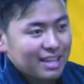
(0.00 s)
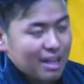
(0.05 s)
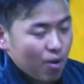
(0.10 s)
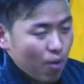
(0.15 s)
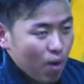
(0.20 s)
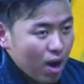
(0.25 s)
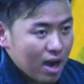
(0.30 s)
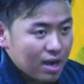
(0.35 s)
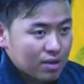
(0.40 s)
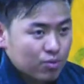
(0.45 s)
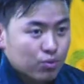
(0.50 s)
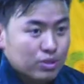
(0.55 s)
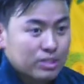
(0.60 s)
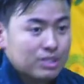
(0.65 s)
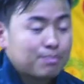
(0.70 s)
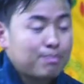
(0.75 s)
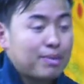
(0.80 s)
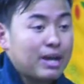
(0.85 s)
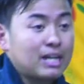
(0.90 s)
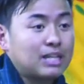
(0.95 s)
the award
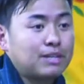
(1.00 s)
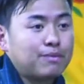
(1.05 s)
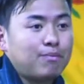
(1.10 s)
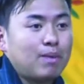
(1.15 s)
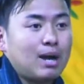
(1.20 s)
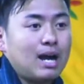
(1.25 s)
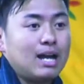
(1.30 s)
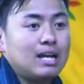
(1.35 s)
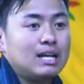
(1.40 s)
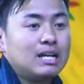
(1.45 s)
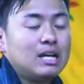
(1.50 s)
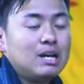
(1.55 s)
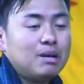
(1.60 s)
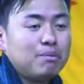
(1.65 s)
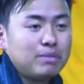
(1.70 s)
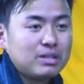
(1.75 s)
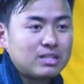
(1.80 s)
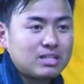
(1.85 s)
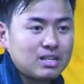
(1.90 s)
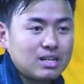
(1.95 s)
was begged by
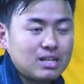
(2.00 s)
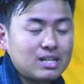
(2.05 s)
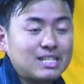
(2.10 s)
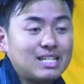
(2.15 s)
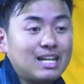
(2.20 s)
Mr.